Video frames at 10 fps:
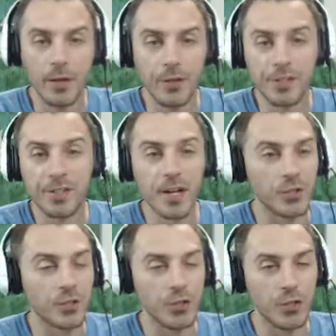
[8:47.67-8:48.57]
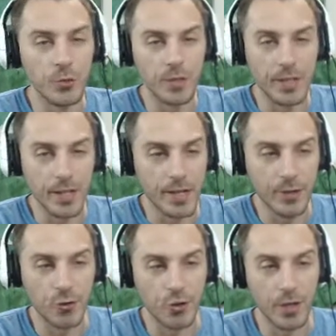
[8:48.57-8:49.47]
This deck doesn't use any
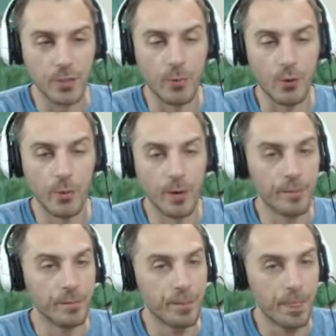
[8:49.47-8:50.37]
EX or GX Pokemon,